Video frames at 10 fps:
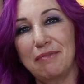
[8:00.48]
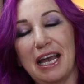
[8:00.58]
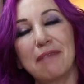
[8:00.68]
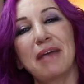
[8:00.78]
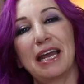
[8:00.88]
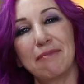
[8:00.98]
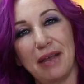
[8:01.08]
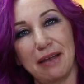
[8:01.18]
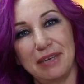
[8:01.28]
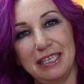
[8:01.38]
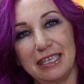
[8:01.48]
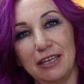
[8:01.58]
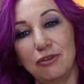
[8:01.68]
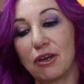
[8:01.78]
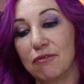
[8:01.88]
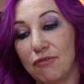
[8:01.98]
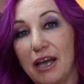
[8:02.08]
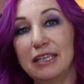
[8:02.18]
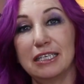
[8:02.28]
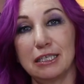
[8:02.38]
me. I'm Madame Pamita. You can
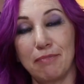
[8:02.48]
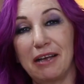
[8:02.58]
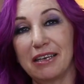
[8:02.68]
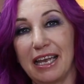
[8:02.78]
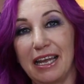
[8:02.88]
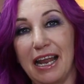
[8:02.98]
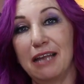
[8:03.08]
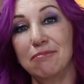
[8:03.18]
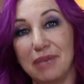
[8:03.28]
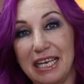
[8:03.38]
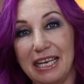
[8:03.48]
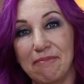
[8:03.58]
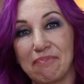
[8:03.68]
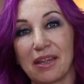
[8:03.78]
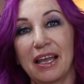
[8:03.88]
find this spell kit and me